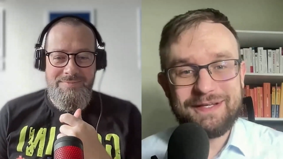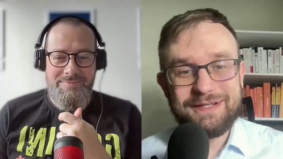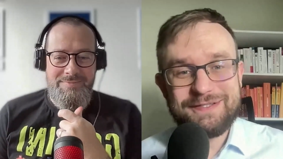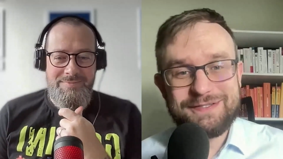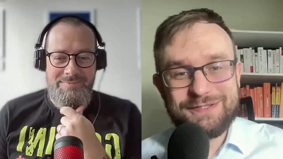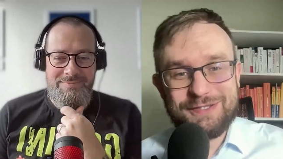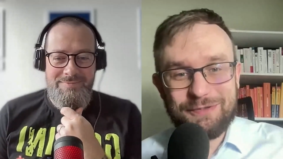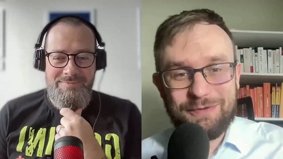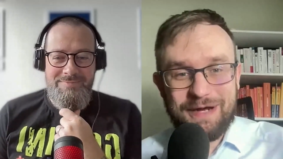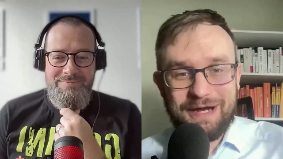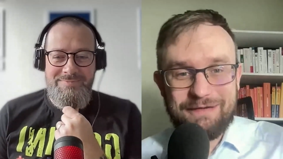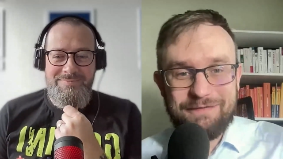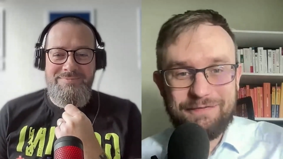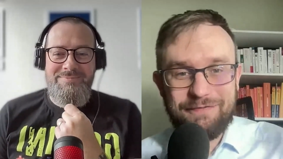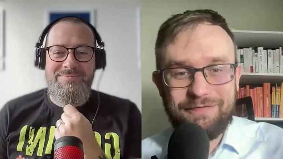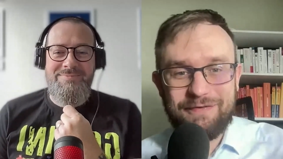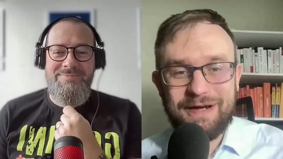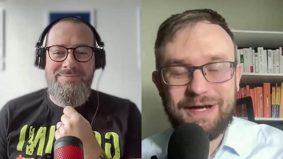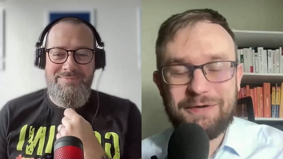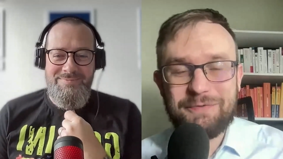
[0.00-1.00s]
Speaker 1: So I
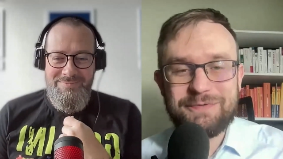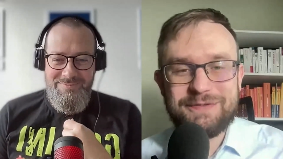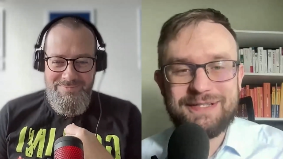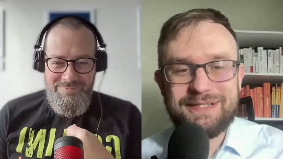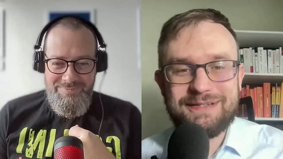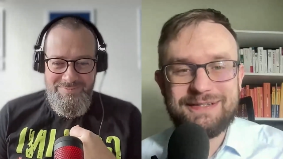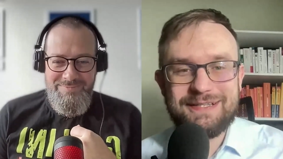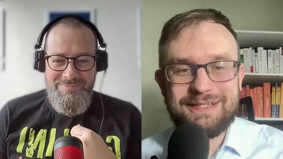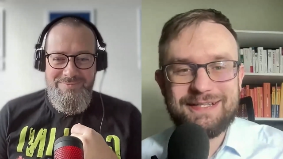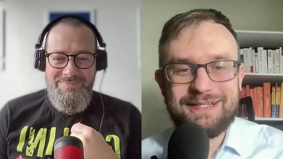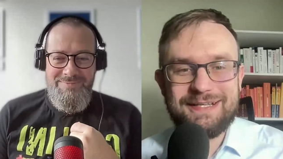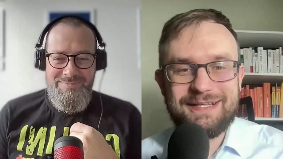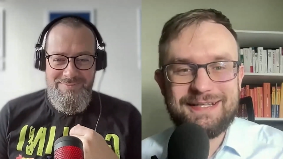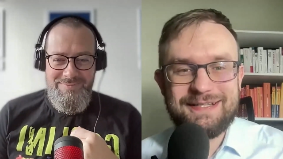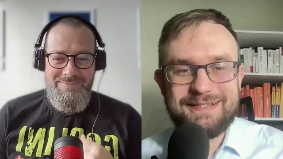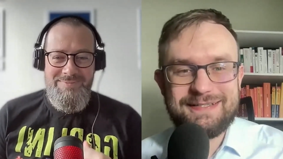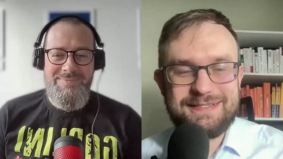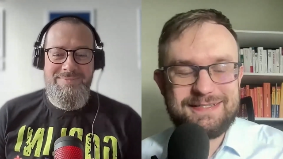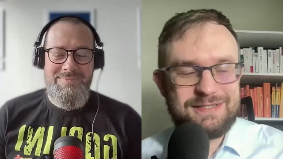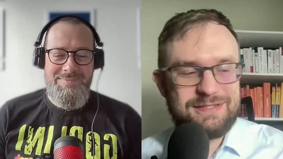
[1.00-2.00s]
found that
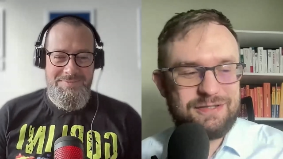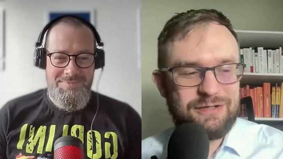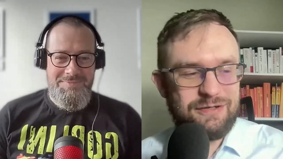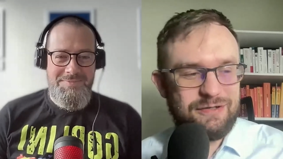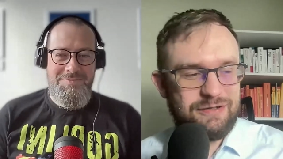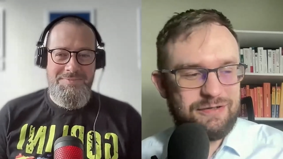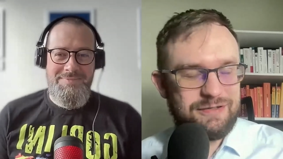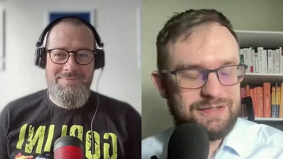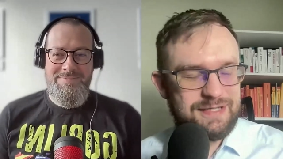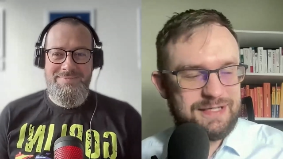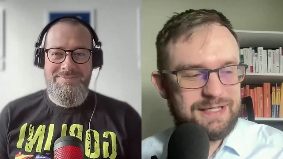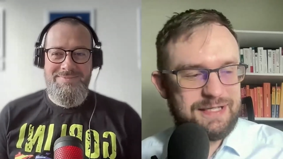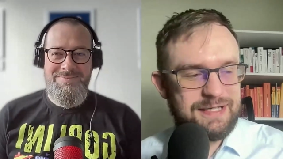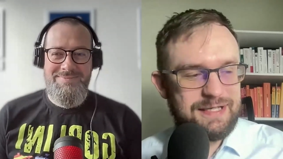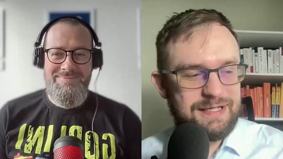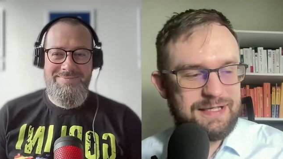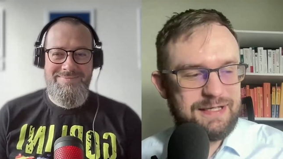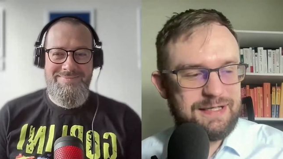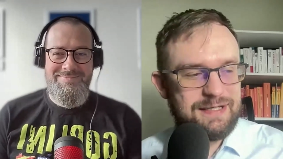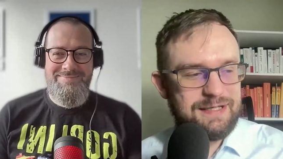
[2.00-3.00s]
he saw
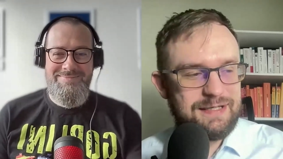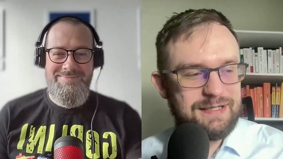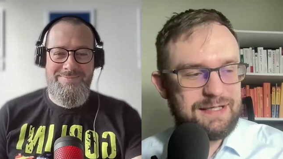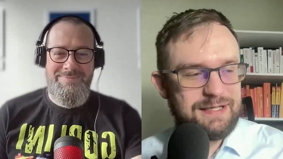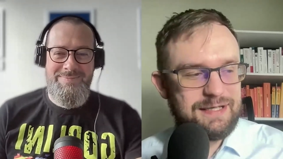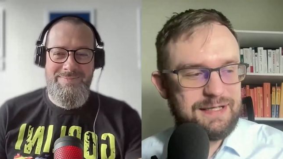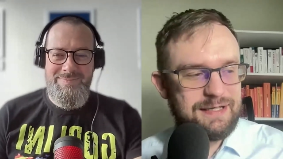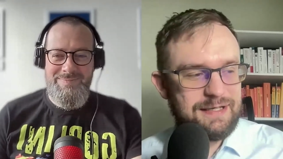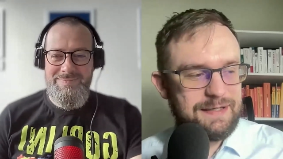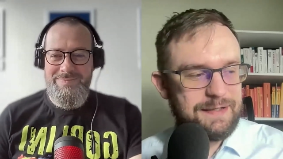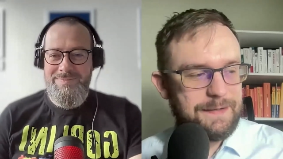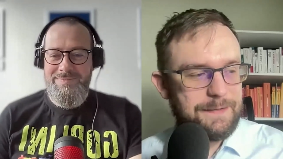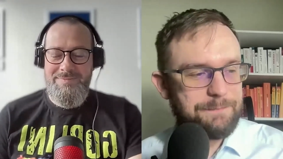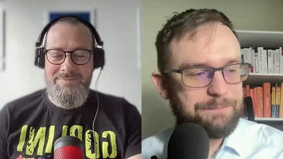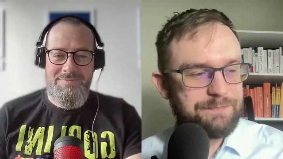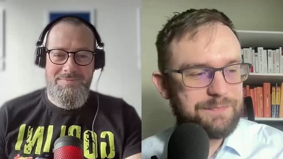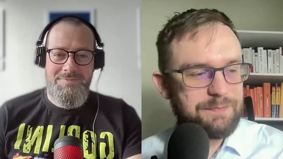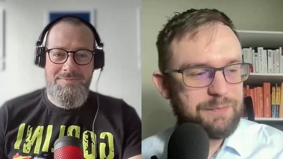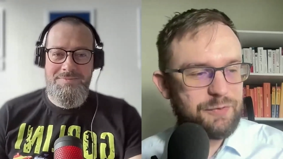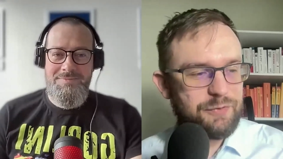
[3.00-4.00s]
he he
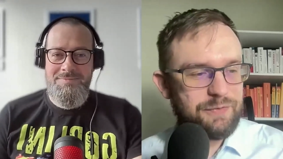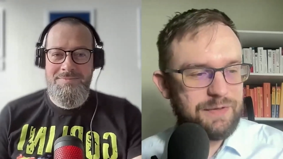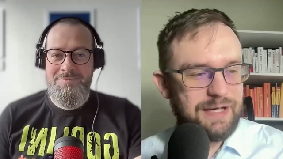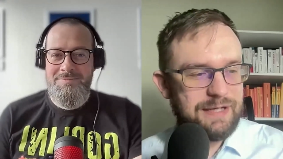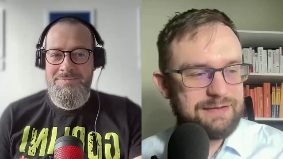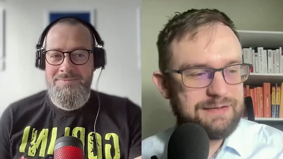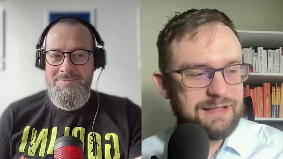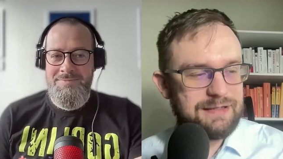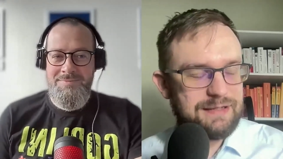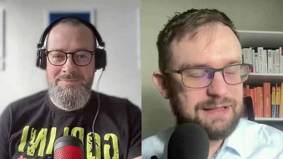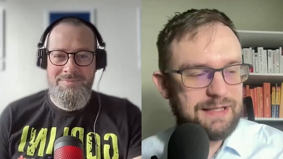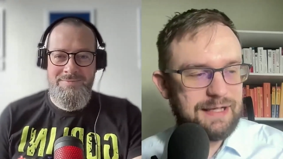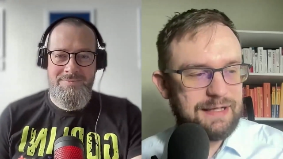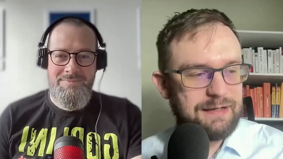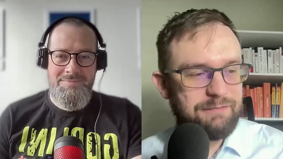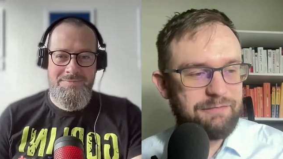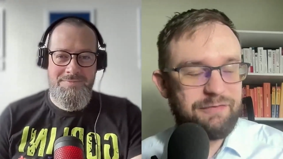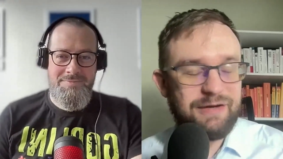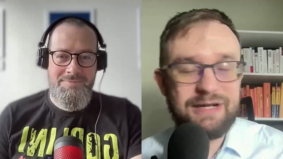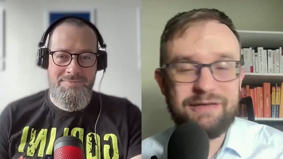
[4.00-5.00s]
created
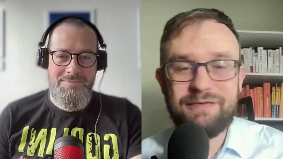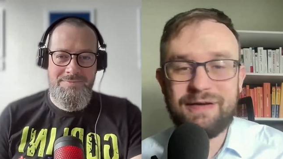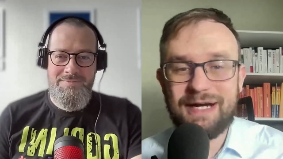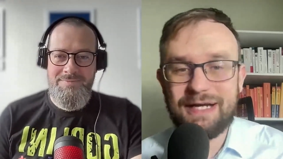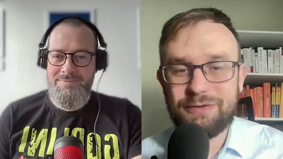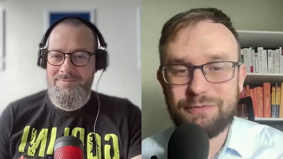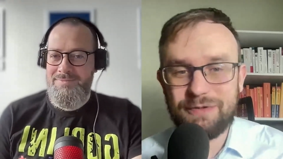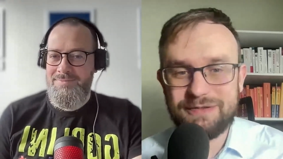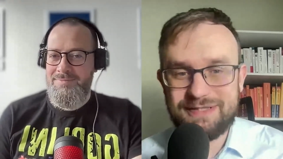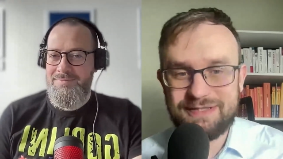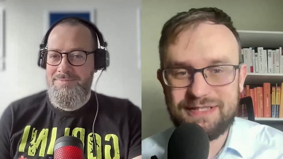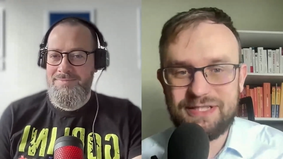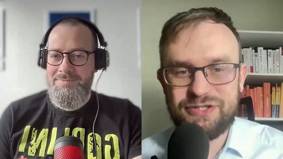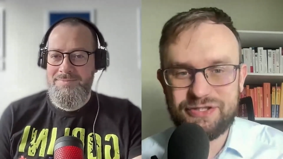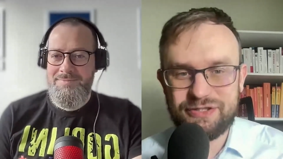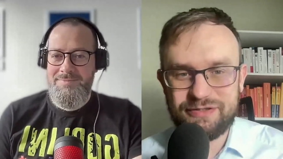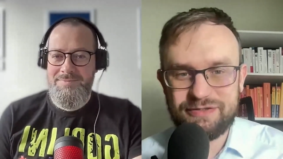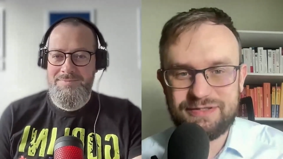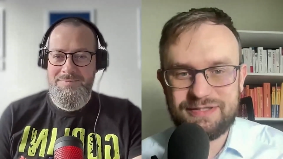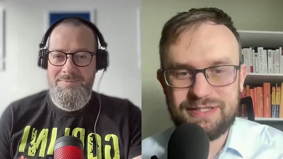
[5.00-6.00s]
like 500
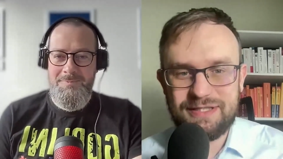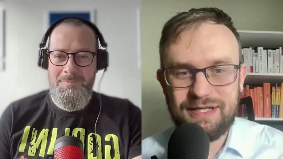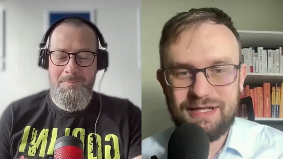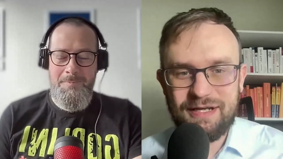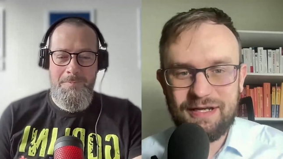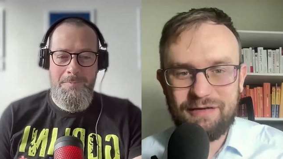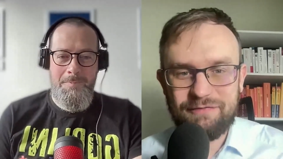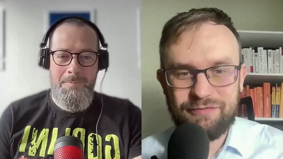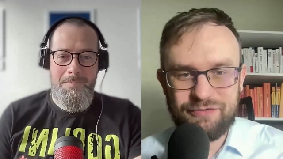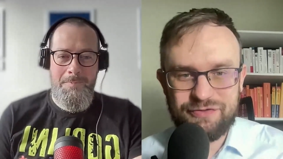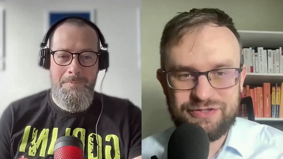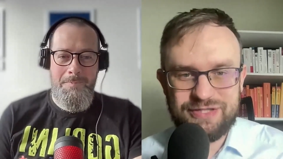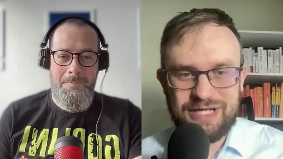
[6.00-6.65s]
t-shirts for